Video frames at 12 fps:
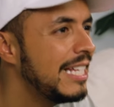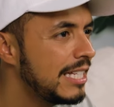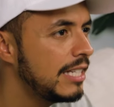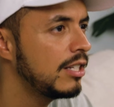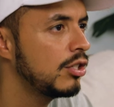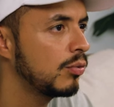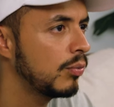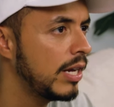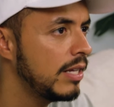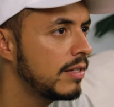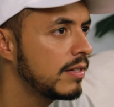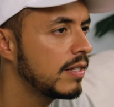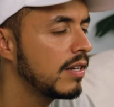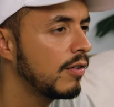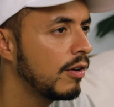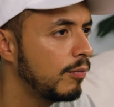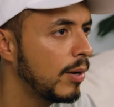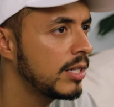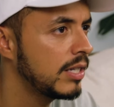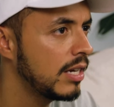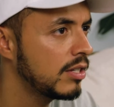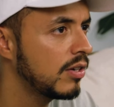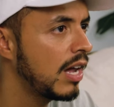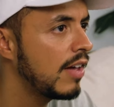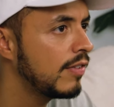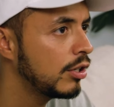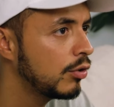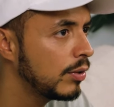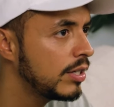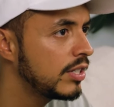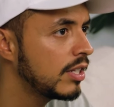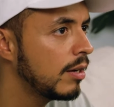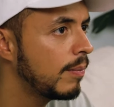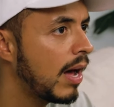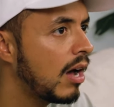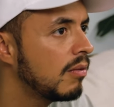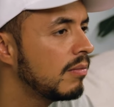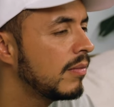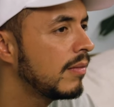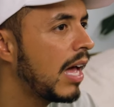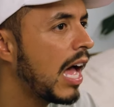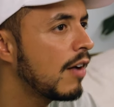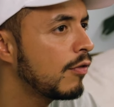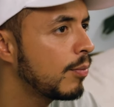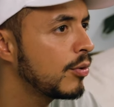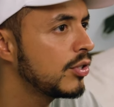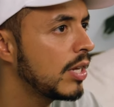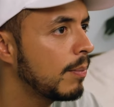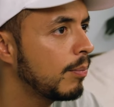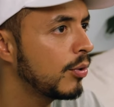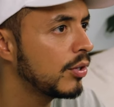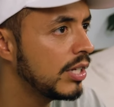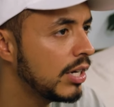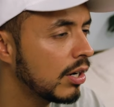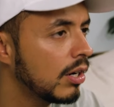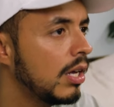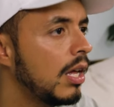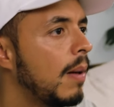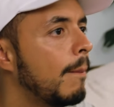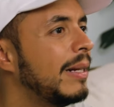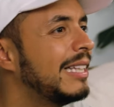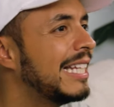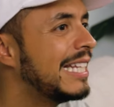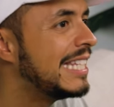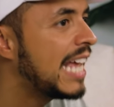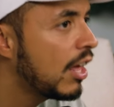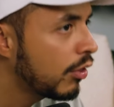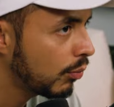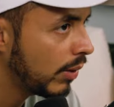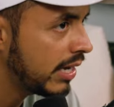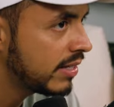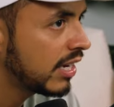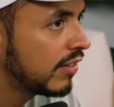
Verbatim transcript: incidence rates of breast cancer have increased about 0.5% per year, but the death rates